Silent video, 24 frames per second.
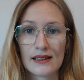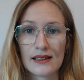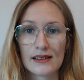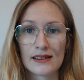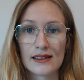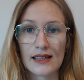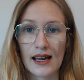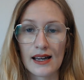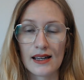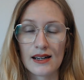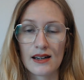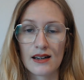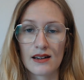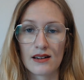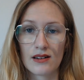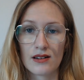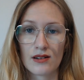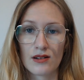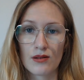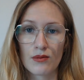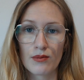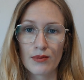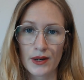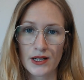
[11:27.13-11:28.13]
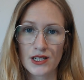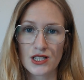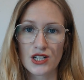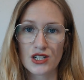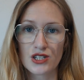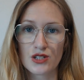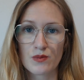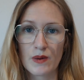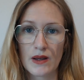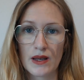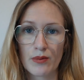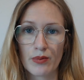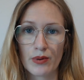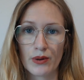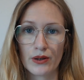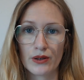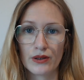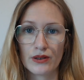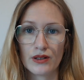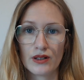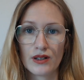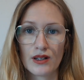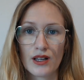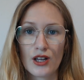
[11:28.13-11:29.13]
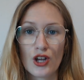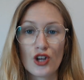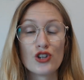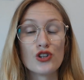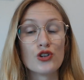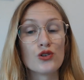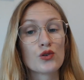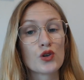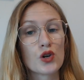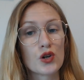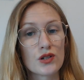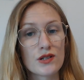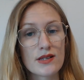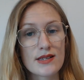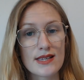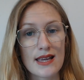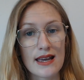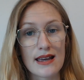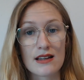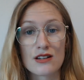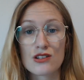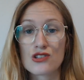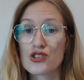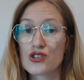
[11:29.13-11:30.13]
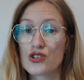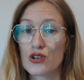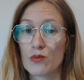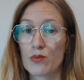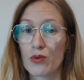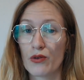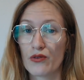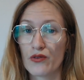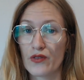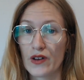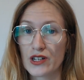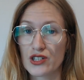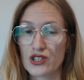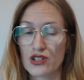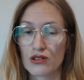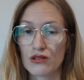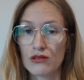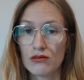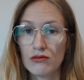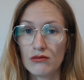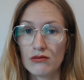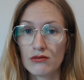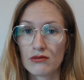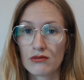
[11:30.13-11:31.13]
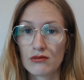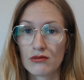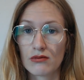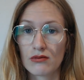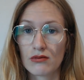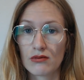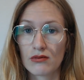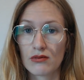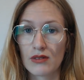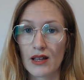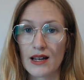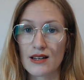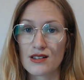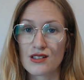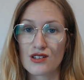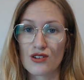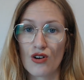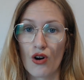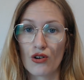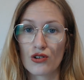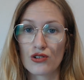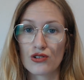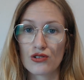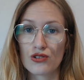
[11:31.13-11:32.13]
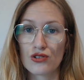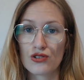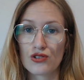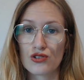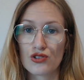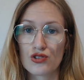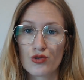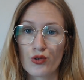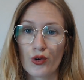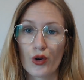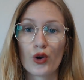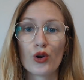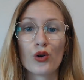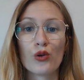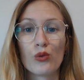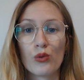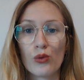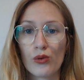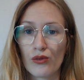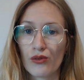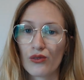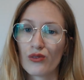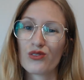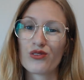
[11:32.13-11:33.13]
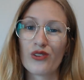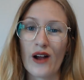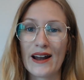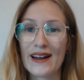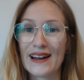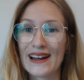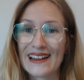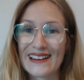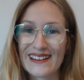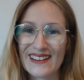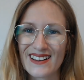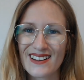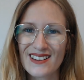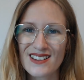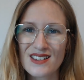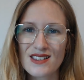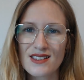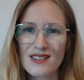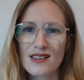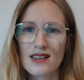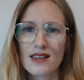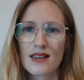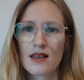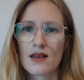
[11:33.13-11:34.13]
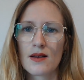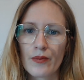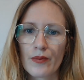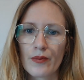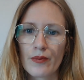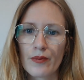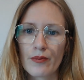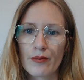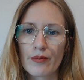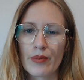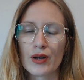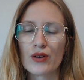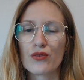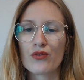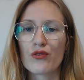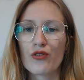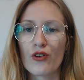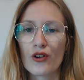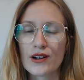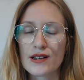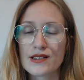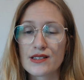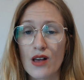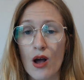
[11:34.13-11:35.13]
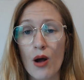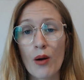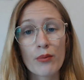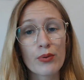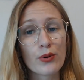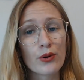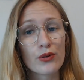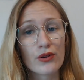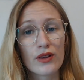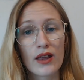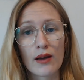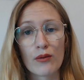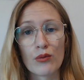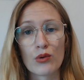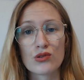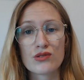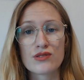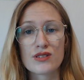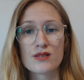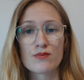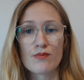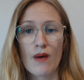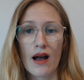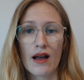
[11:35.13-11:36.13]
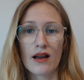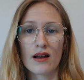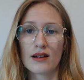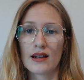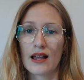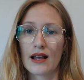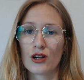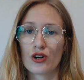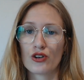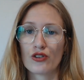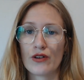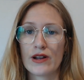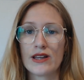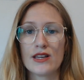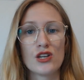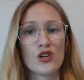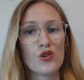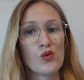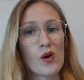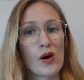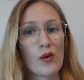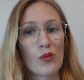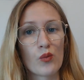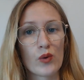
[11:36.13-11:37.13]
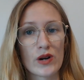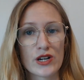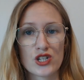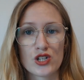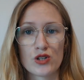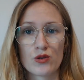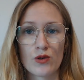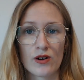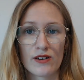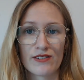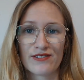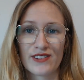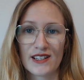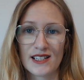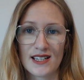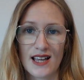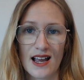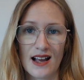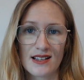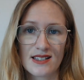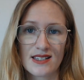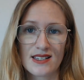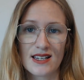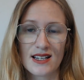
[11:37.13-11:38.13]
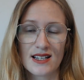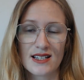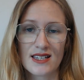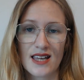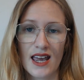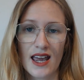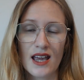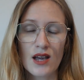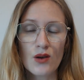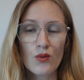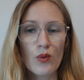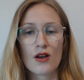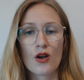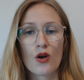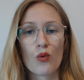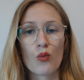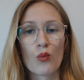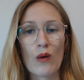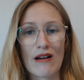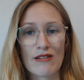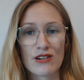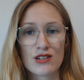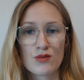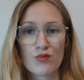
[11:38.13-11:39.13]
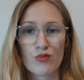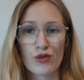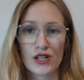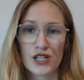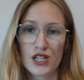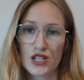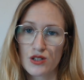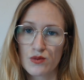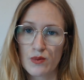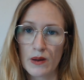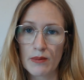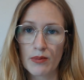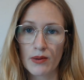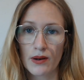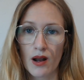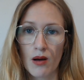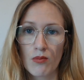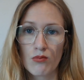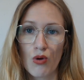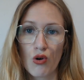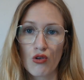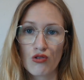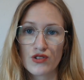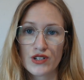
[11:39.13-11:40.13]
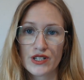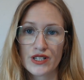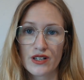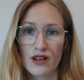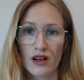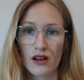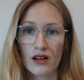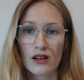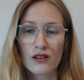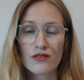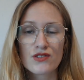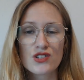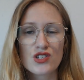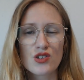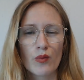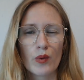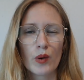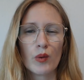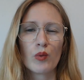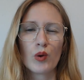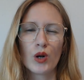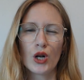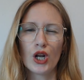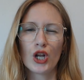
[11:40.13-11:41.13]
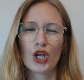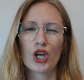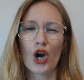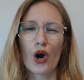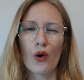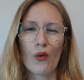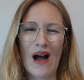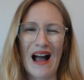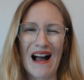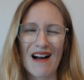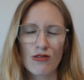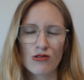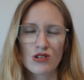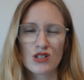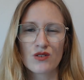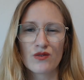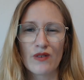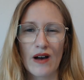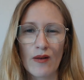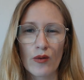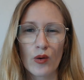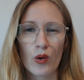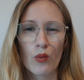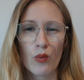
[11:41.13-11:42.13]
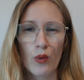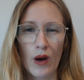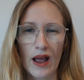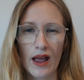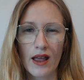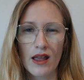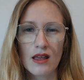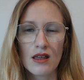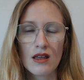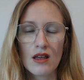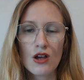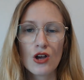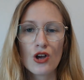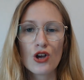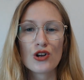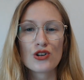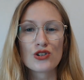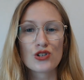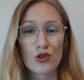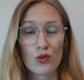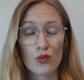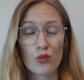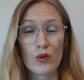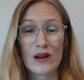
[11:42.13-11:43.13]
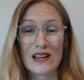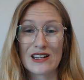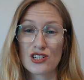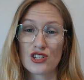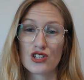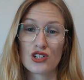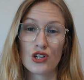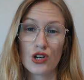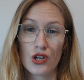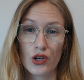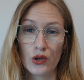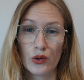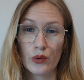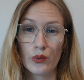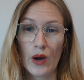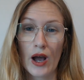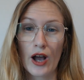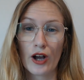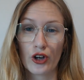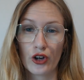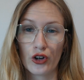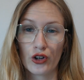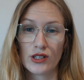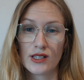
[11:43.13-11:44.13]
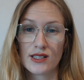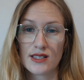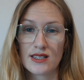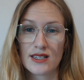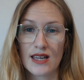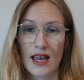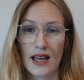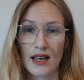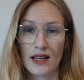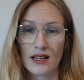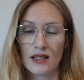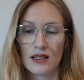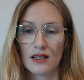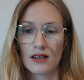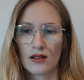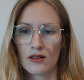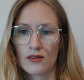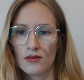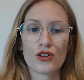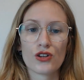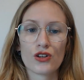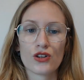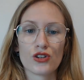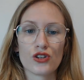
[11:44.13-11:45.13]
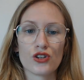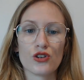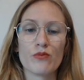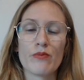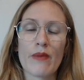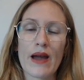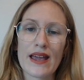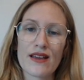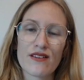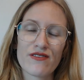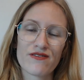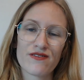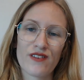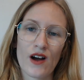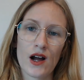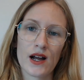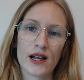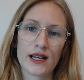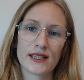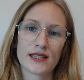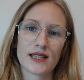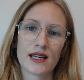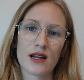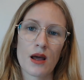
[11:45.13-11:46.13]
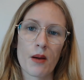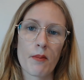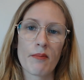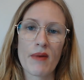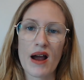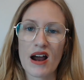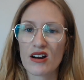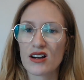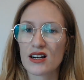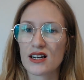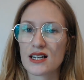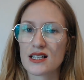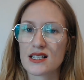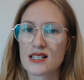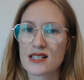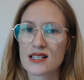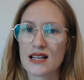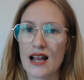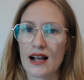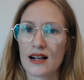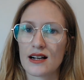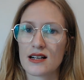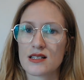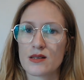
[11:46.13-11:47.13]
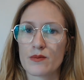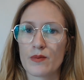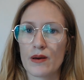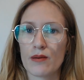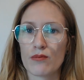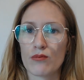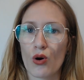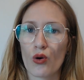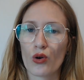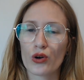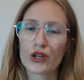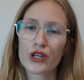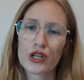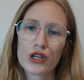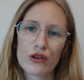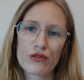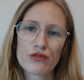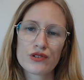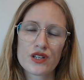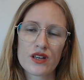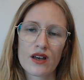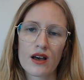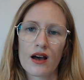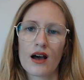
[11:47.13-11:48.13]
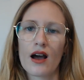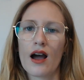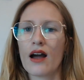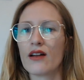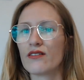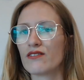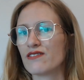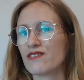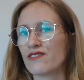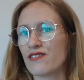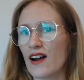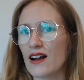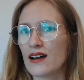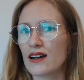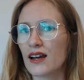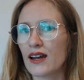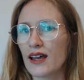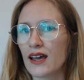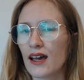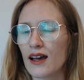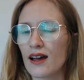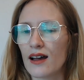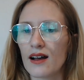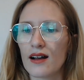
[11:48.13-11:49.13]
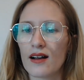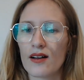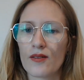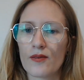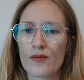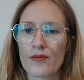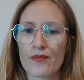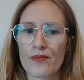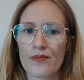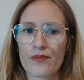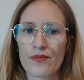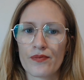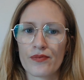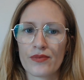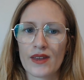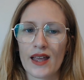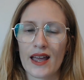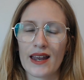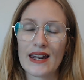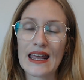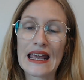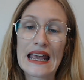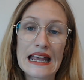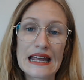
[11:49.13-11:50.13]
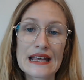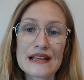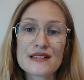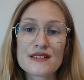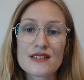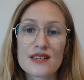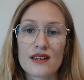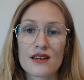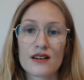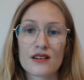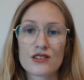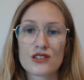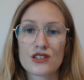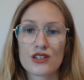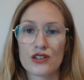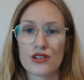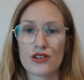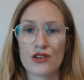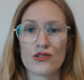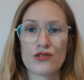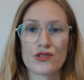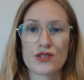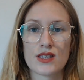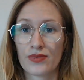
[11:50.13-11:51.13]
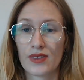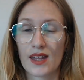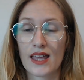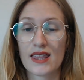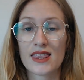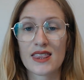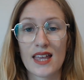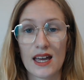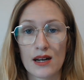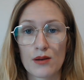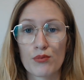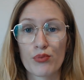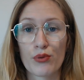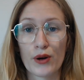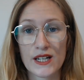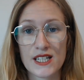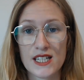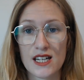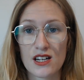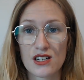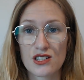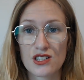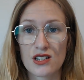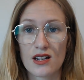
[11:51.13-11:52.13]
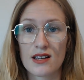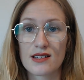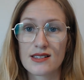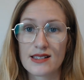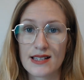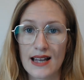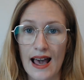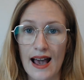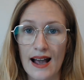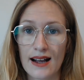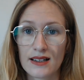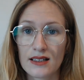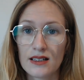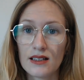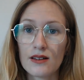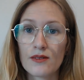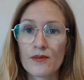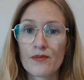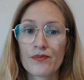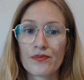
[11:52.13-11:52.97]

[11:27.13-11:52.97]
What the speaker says: than British people. You could say it's superficial. It's not true friendliness. But for example, they will smile and greet you and wish you a fantastic day, whereas British people are more reserved, so we wouldn't go out of our way to wish you a good day. You may find that American slang is a bit more cuter and friendlier and easier to use than British slang.